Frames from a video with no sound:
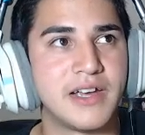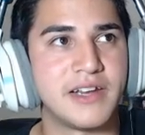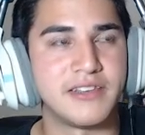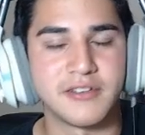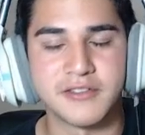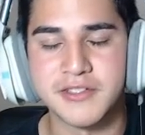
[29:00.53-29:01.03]
I
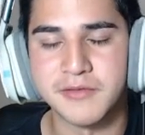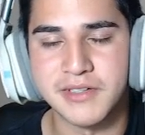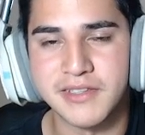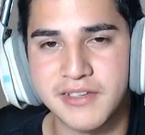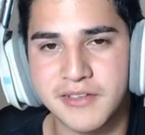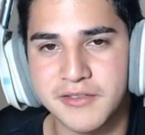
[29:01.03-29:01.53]
told you what
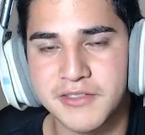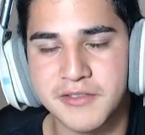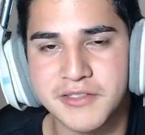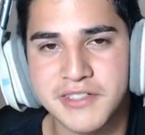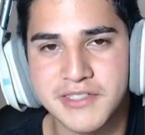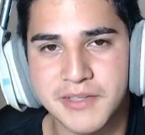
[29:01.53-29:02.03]
to do, so
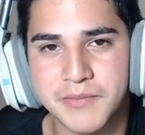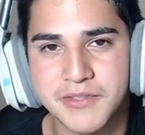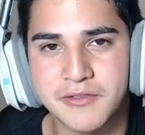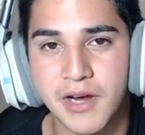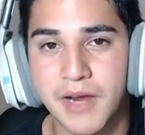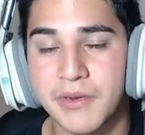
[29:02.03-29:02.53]
just
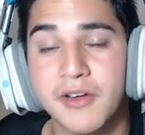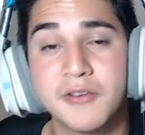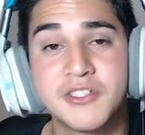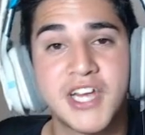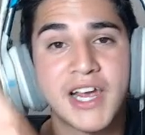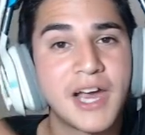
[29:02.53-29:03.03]
subscribe and go
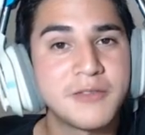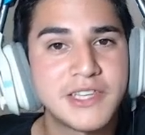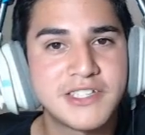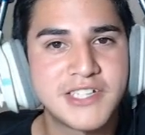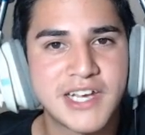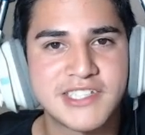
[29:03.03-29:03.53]
check out the
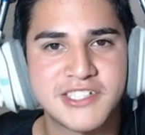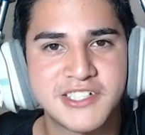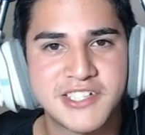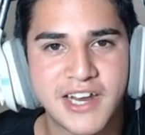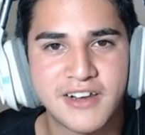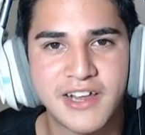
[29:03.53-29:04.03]
Chaz's
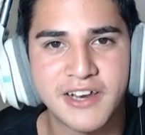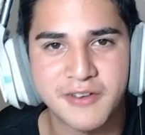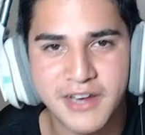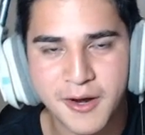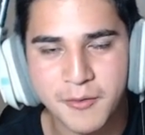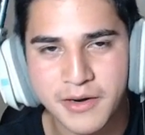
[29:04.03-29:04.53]
channel. I don't
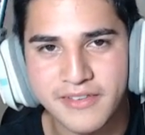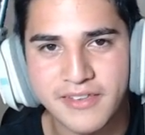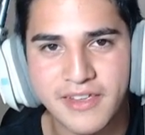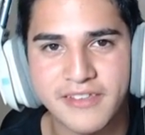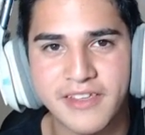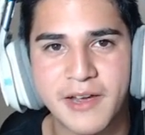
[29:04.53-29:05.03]
care what he
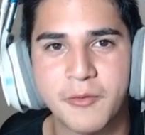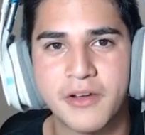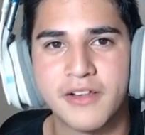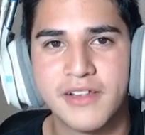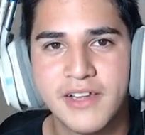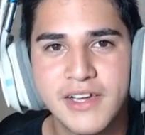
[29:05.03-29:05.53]
says, I
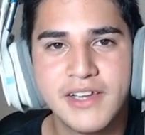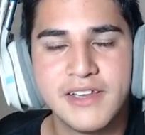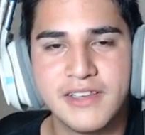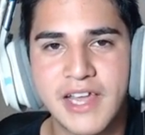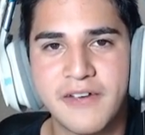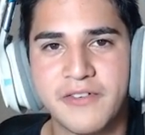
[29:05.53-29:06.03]
will
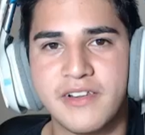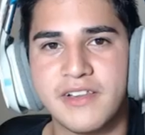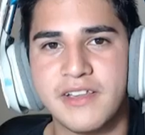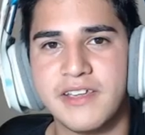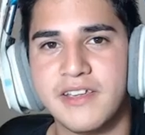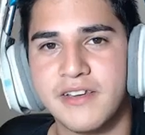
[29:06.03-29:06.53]

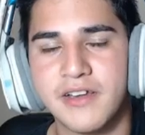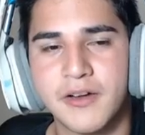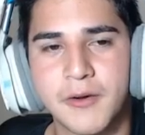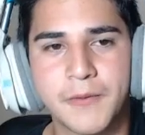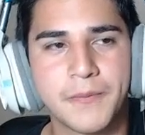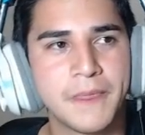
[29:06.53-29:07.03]
definitely, you
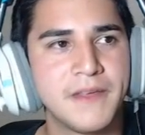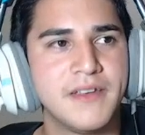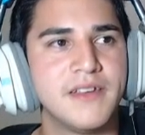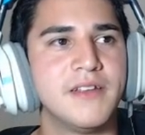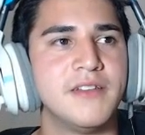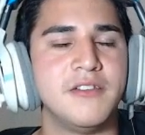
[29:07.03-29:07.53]
know,
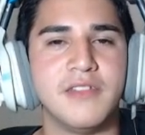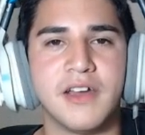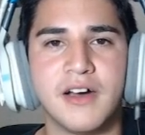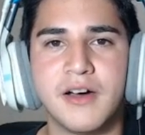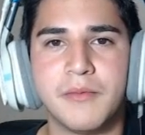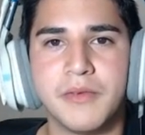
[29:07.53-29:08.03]
do the
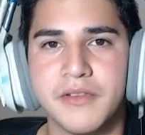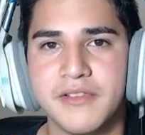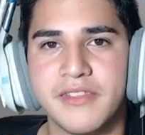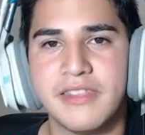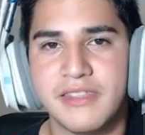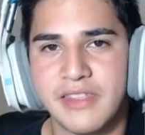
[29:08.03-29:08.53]
humble
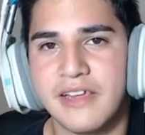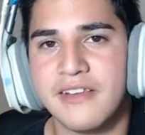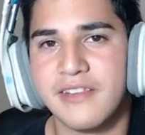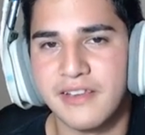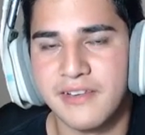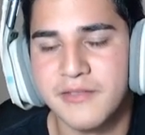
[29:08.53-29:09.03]

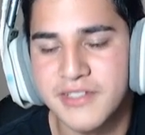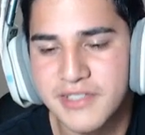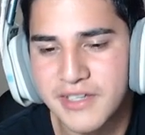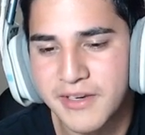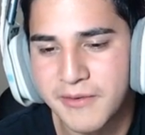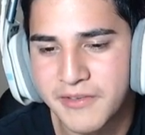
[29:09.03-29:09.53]
thing, and I'm just
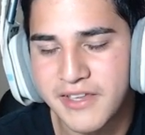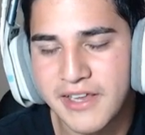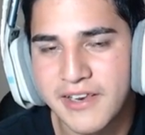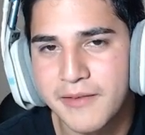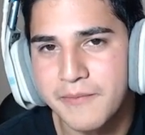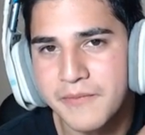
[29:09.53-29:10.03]
gonna
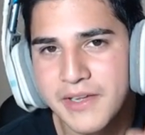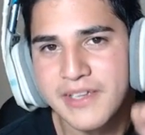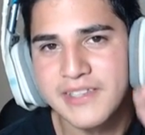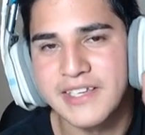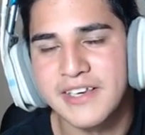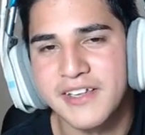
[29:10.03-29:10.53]
send him,
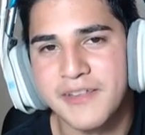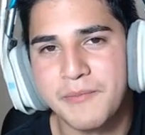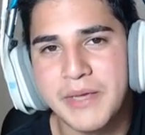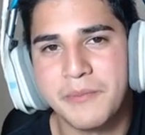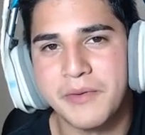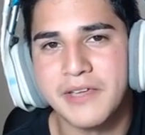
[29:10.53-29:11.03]
send all the
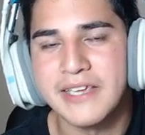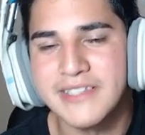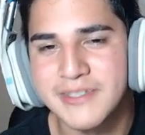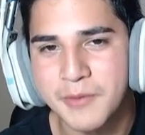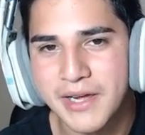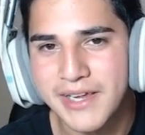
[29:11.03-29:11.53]
people
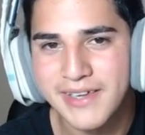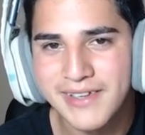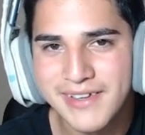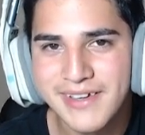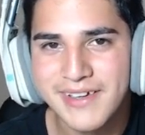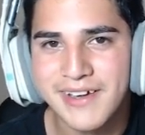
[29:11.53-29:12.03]
his way.
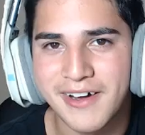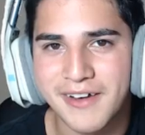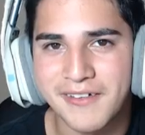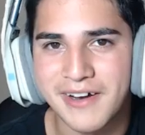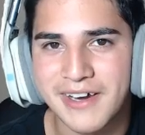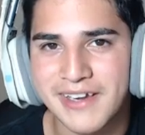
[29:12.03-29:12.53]

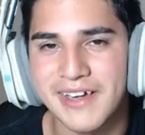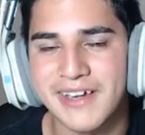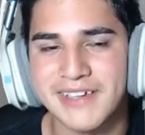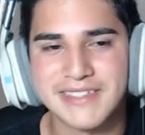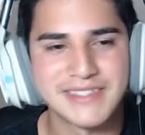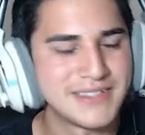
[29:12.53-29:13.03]
Alright
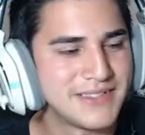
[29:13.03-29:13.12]
guys. Aww.